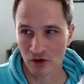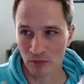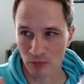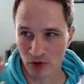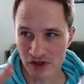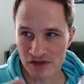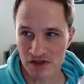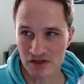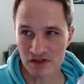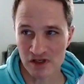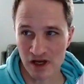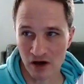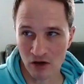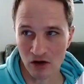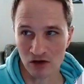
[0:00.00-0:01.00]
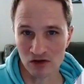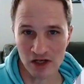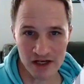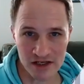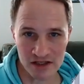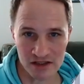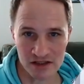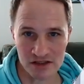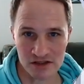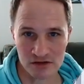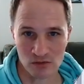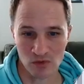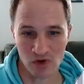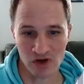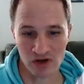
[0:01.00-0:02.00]
places that are like this
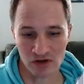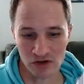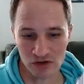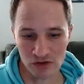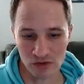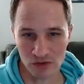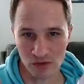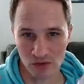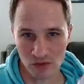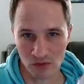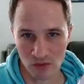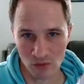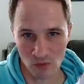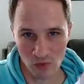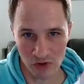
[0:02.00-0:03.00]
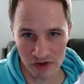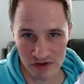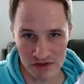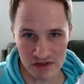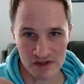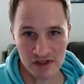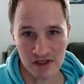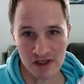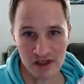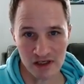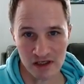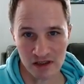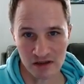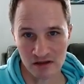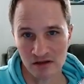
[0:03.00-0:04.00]
where you would ski
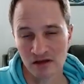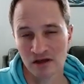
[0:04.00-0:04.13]
in,